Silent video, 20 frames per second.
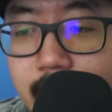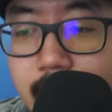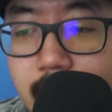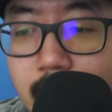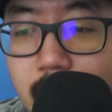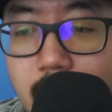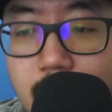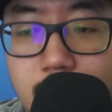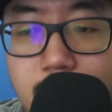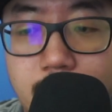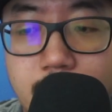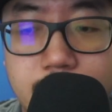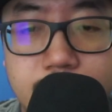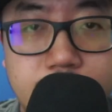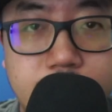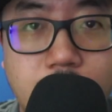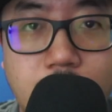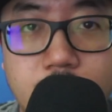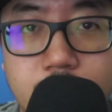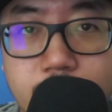oh,
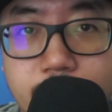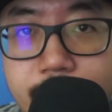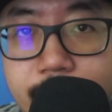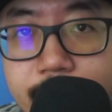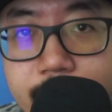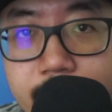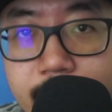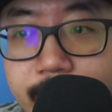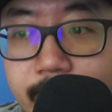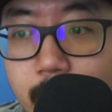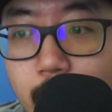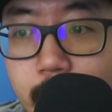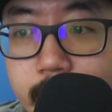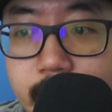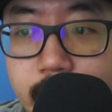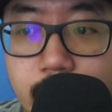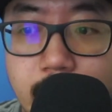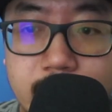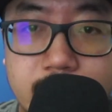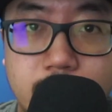$1 fee for when you
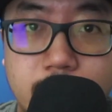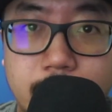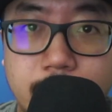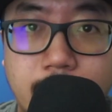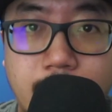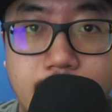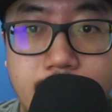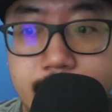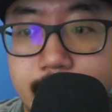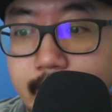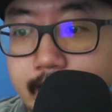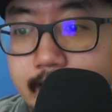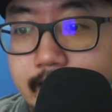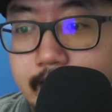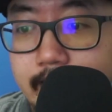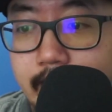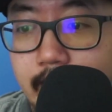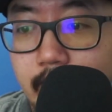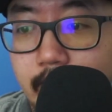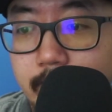actually buy, like,
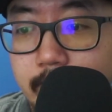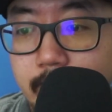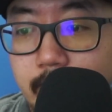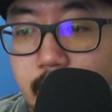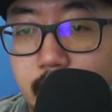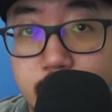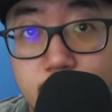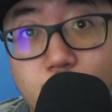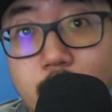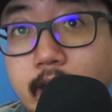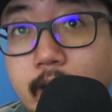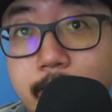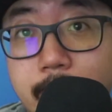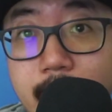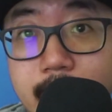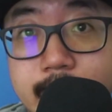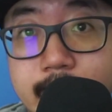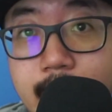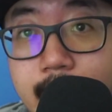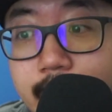you know, or trying to buy
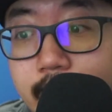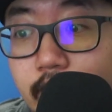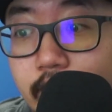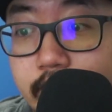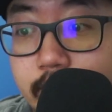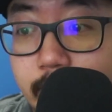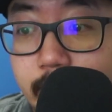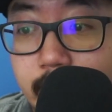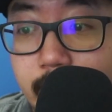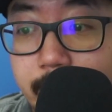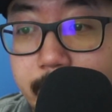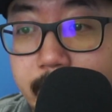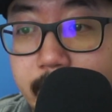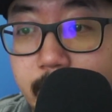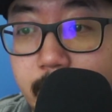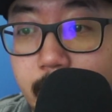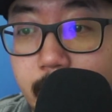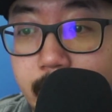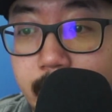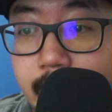$10 worth of
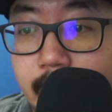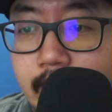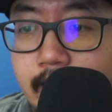Bitcoin.